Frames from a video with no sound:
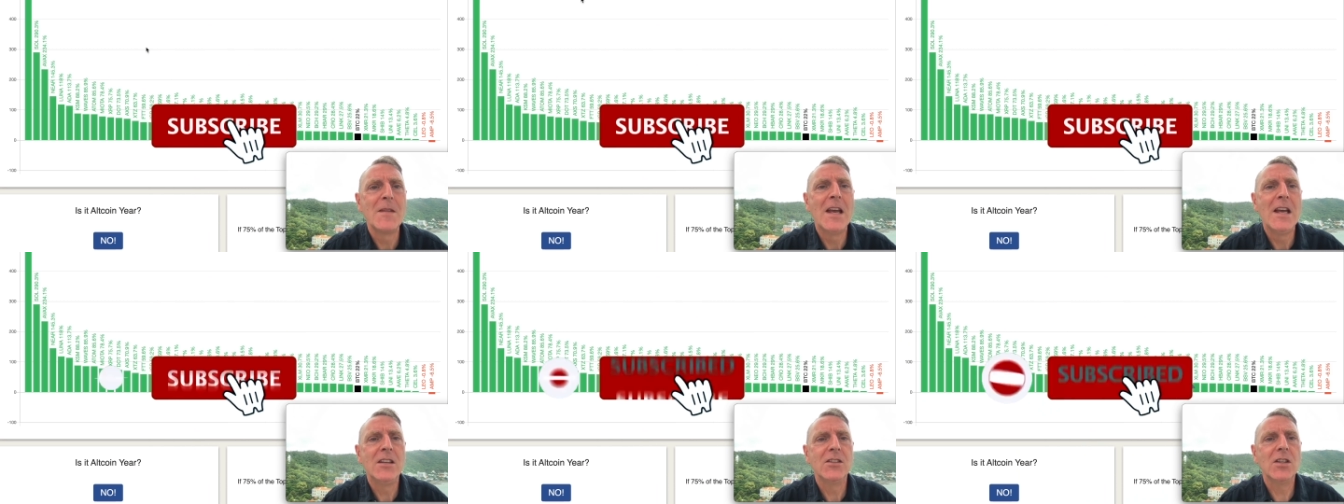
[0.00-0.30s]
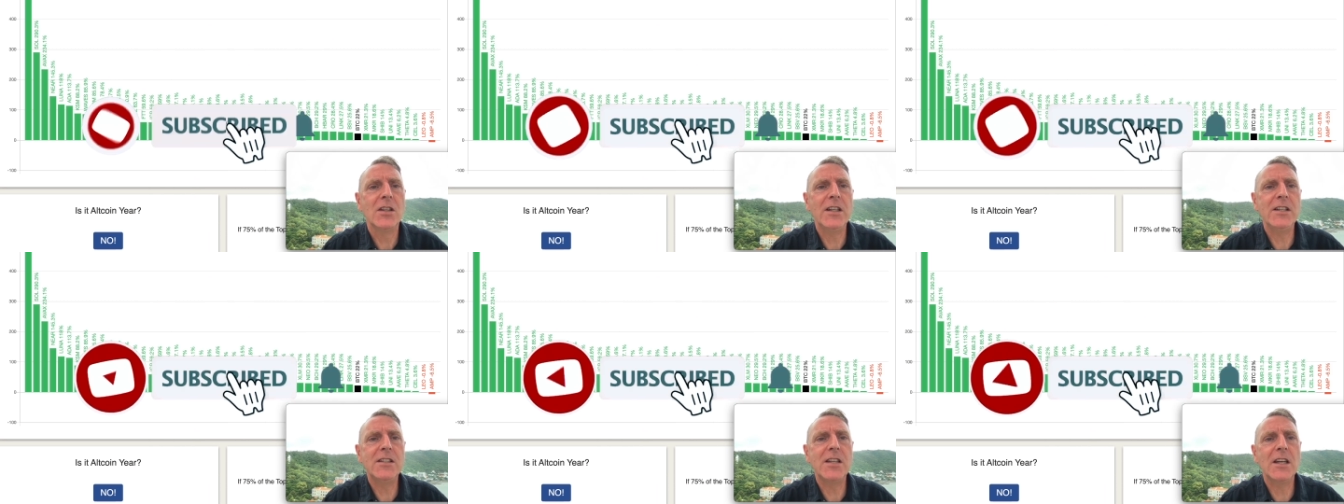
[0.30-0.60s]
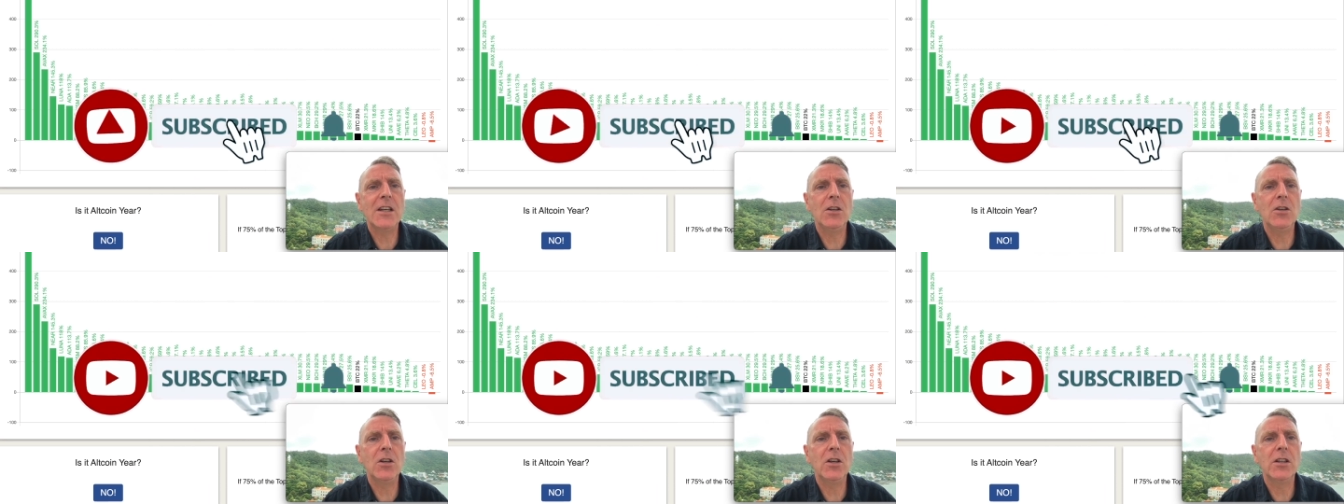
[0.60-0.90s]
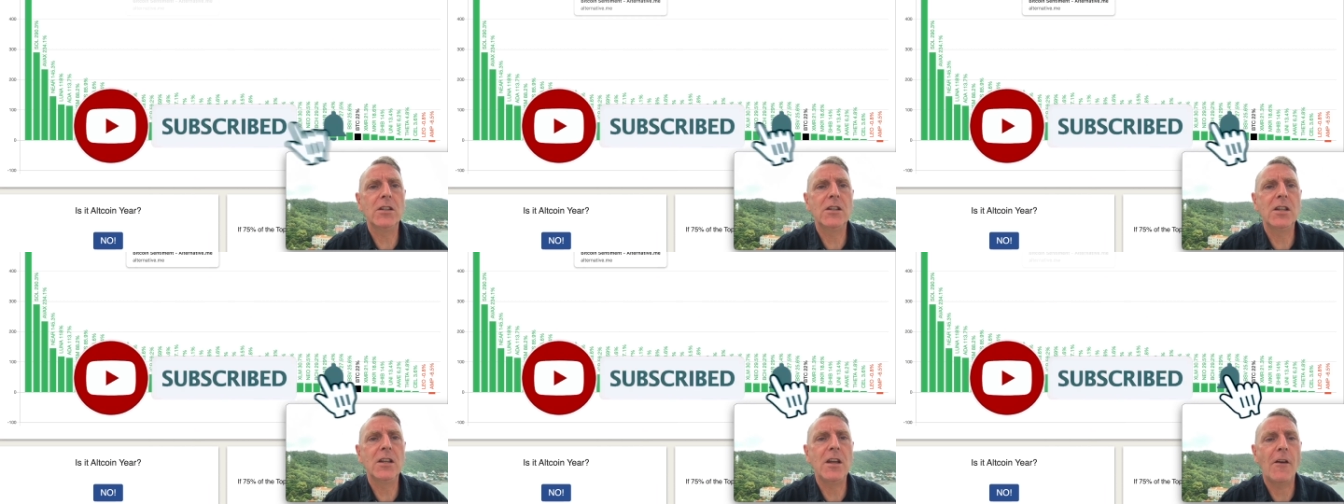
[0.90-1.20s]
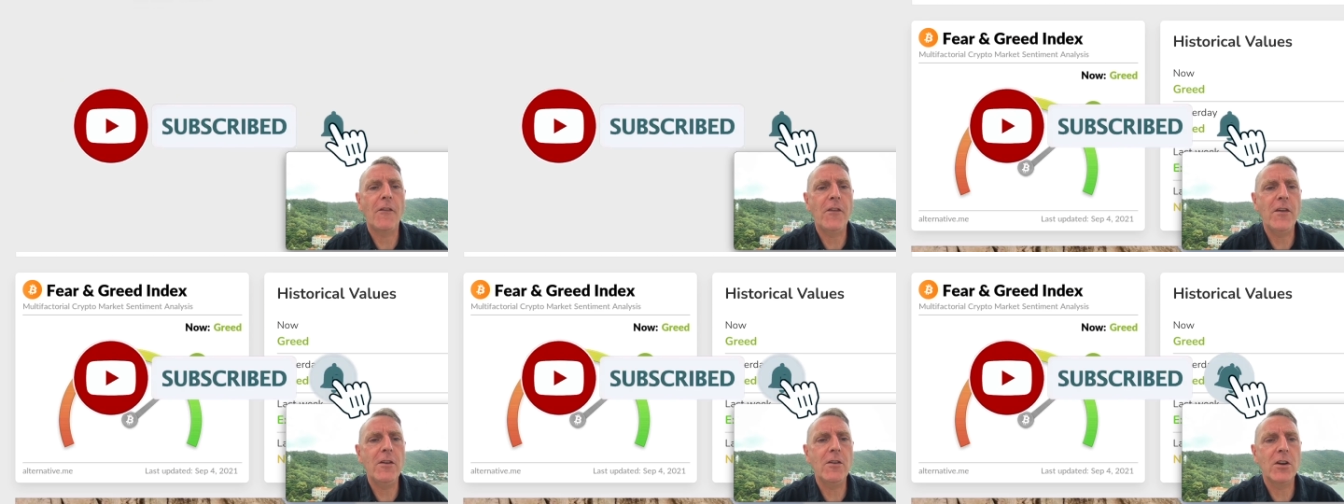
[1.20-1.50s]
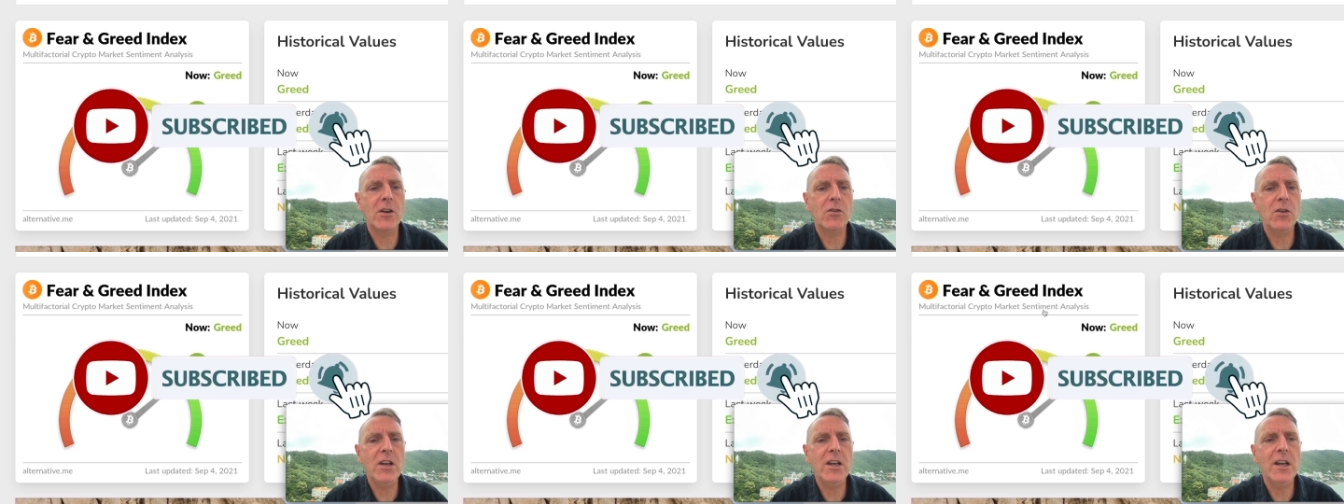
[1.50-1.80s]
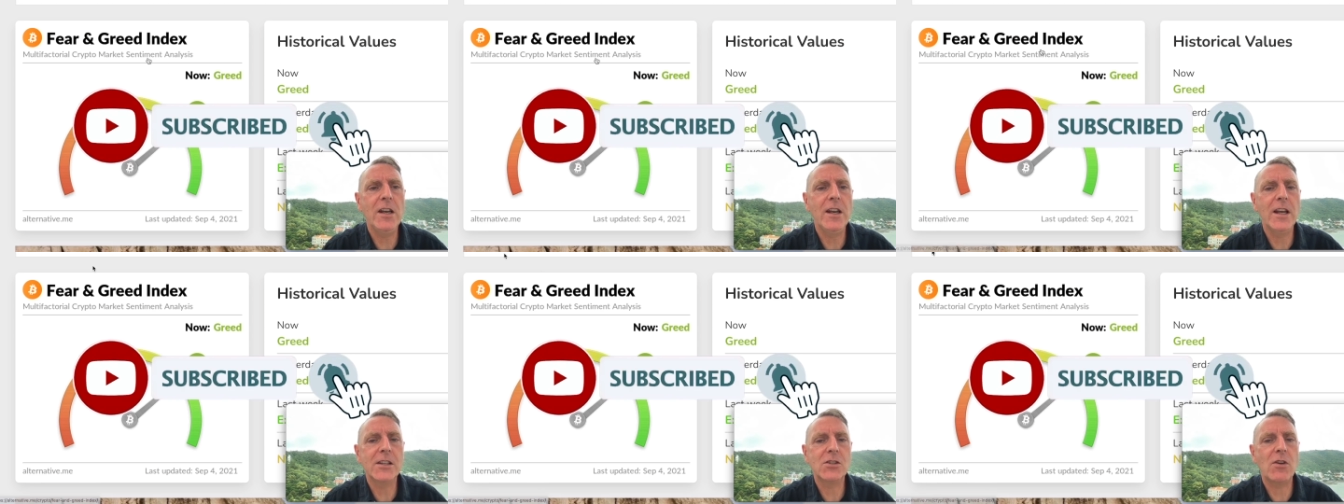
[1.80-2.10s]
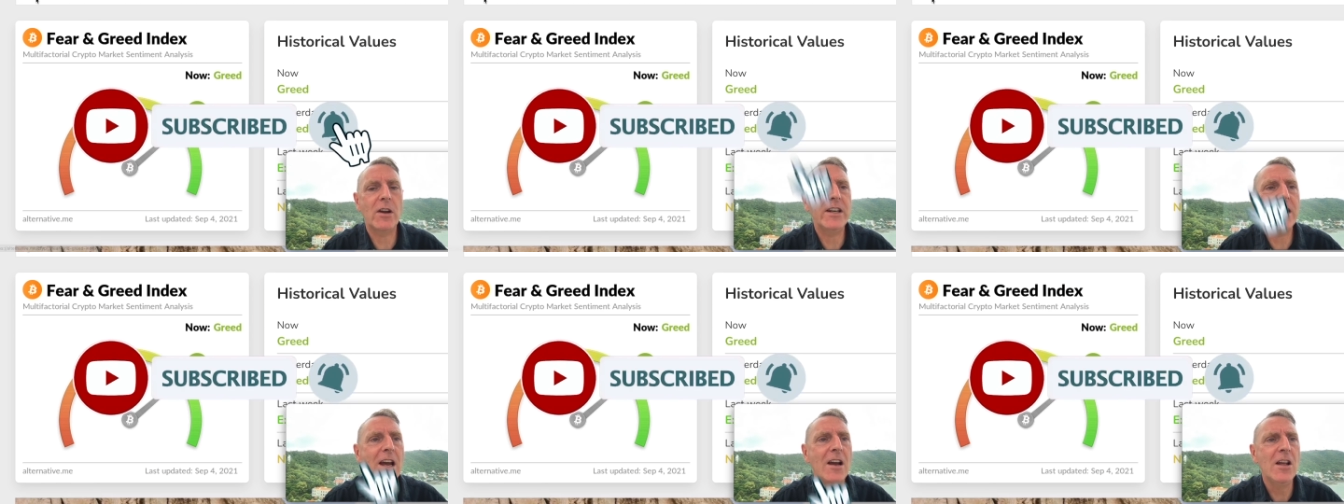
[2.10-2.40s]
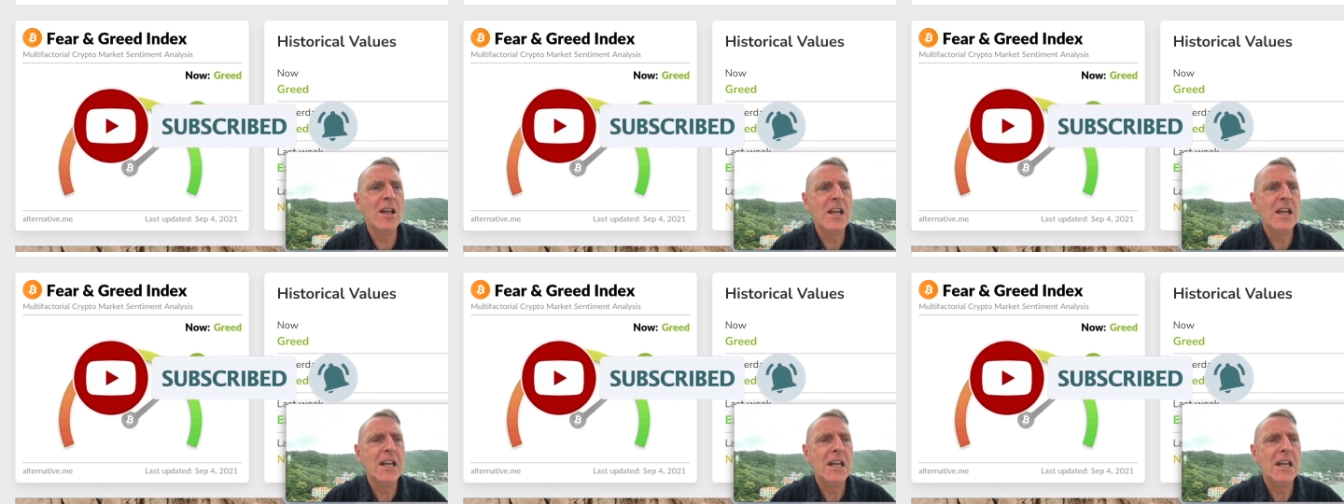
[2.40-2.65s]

So let's take a look at the fear and greed index right now.